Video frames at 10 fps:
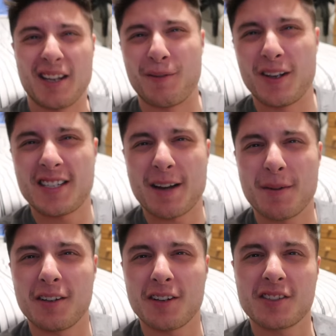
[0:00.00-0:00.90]
the first time
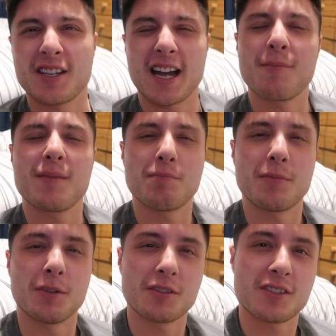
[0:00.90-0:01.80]
in a long time,
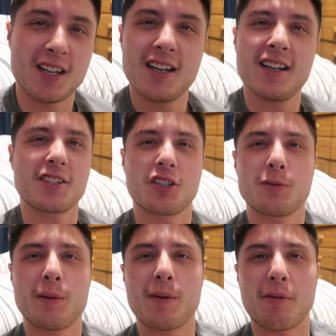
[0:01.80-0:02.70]
but it's good
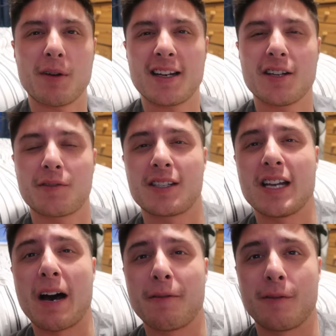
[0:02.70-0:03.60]
to be back. We're heading off to
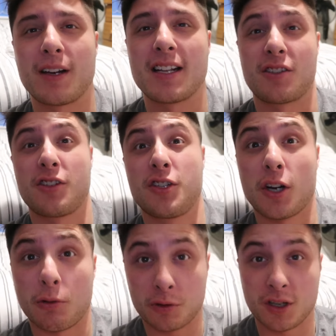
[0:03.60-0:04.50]
Garforth against
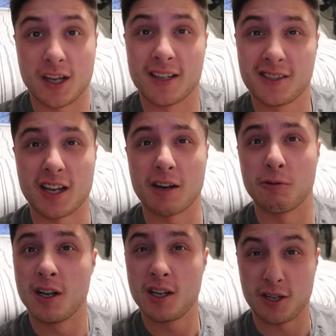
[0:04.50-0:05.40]
Golker,
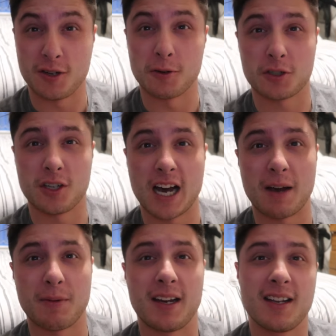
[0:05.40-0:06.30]
so Yorkshire
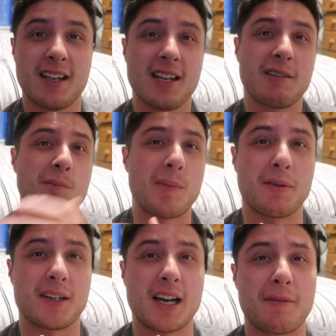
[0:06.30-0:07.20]
Derby.
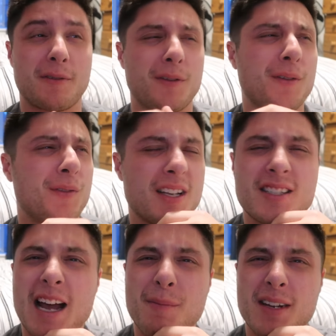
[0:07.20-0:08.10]
Back with Garforth for the
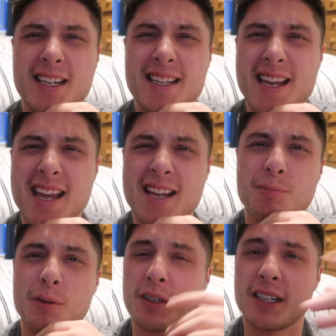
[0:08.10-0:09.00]
first time in a
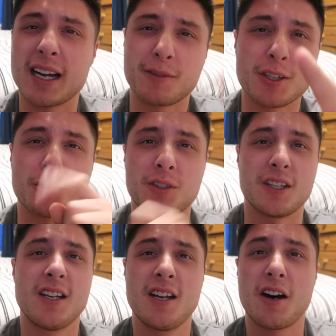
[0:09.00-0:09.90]
year, but we're going to have
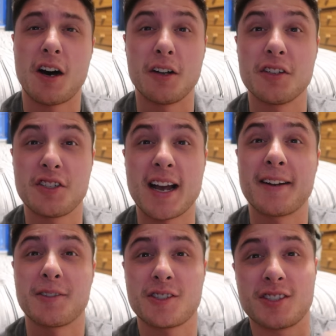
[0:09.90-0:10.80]
Golker on the
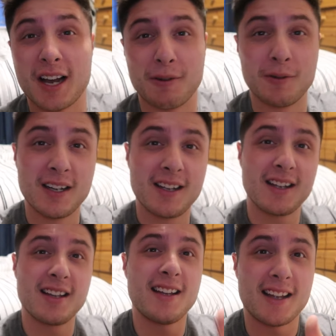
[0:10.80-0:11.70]
channel, so
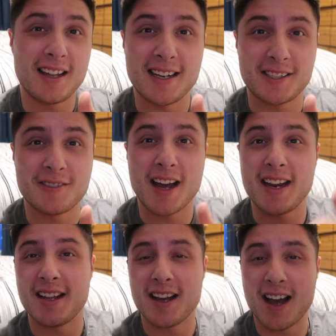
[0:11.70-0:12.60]
it's
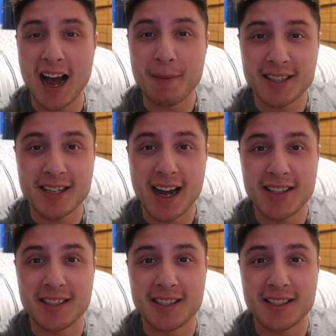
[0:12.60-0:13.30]
great. I'm excited.